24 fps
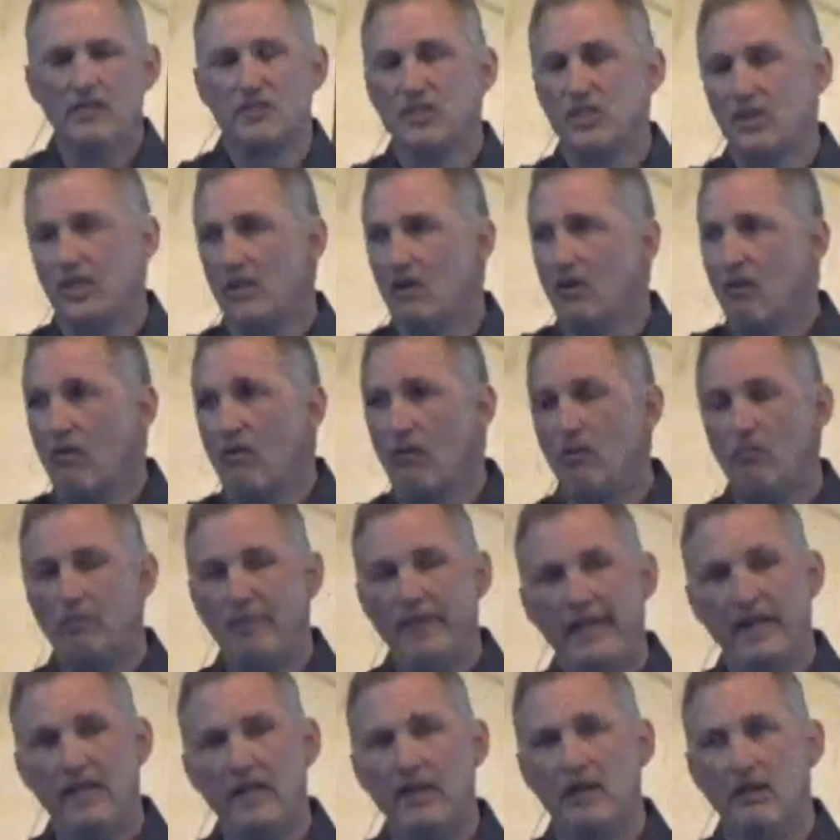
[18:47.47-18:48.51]
I said,
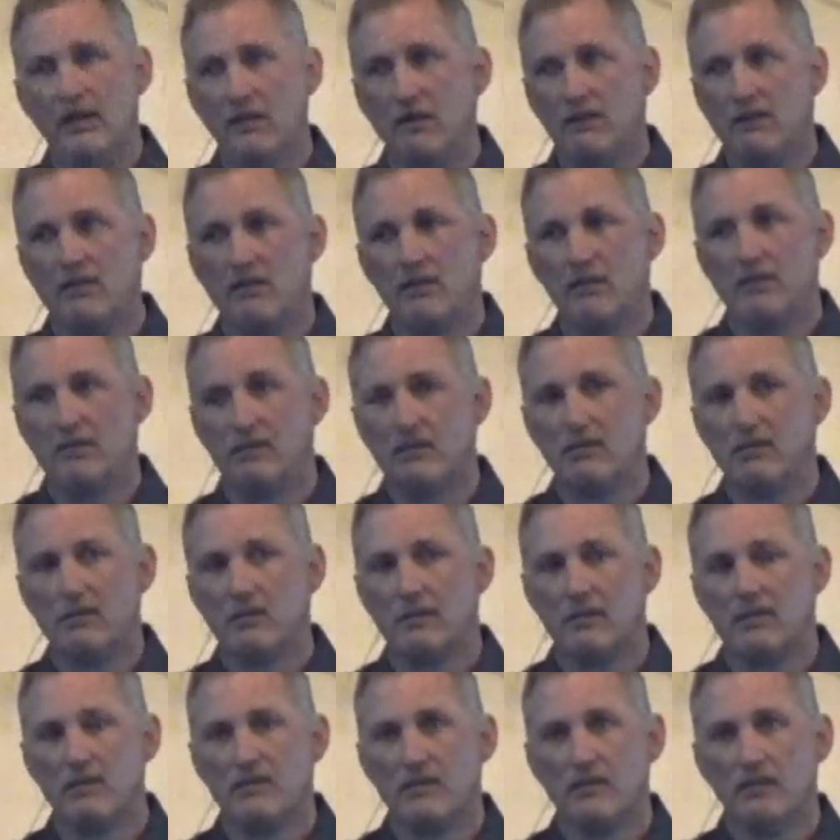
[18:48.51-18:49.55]
oh, man.
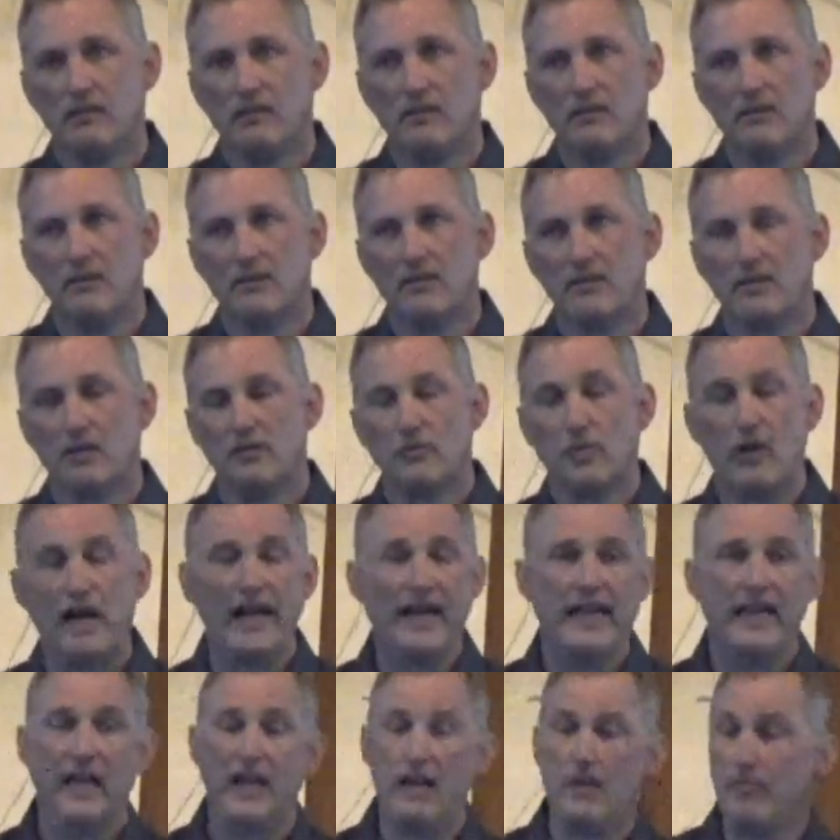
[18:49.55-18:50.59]

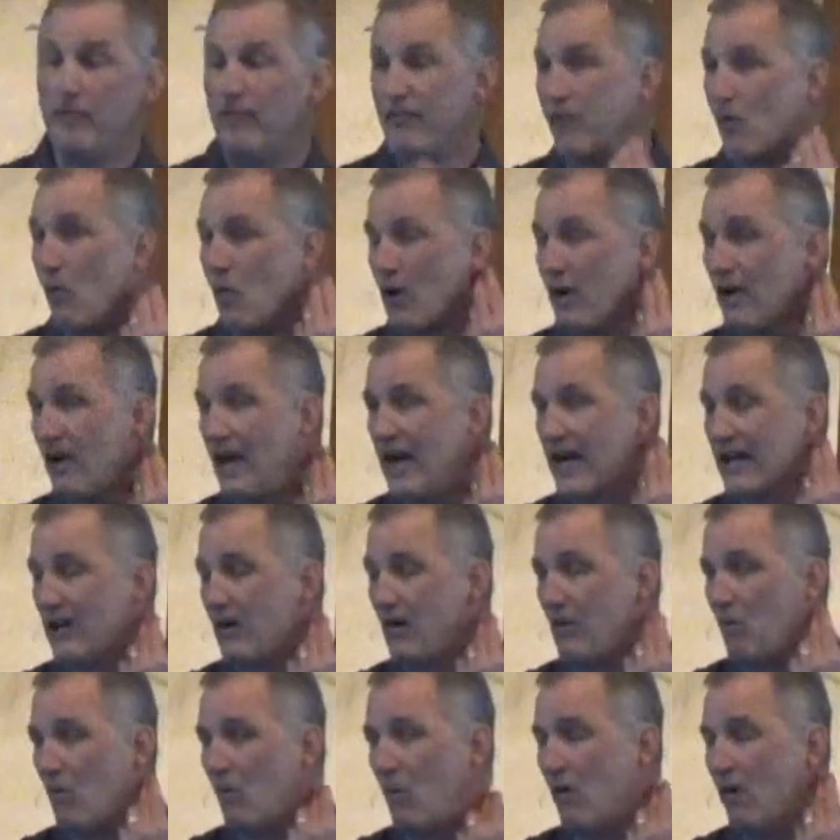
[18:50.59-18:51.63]
So I got up at 4
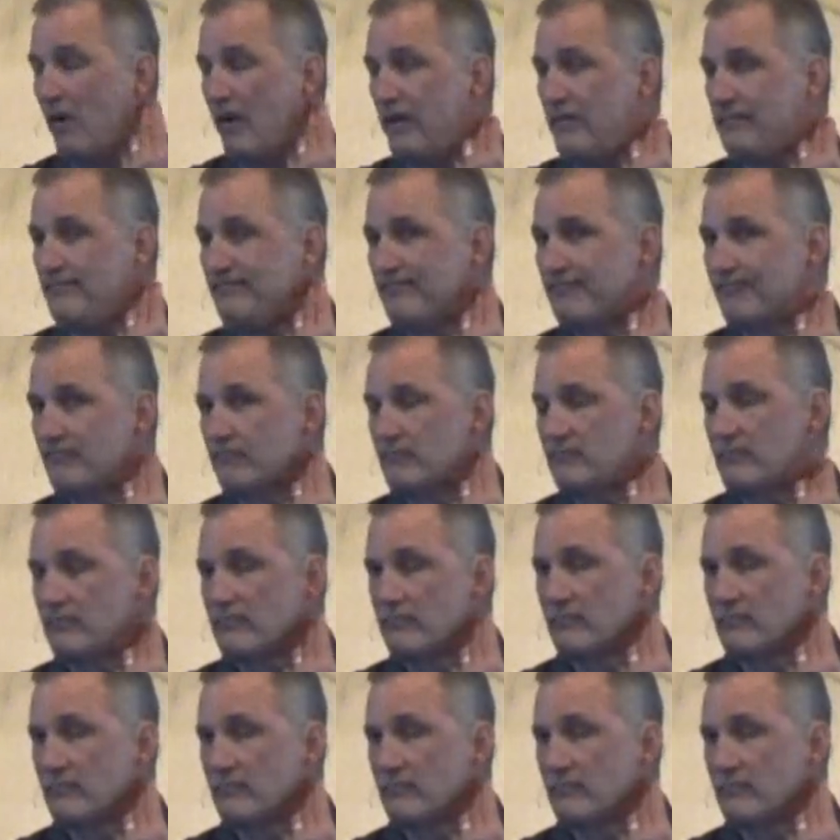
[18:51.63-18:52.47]
o'clock in the morning.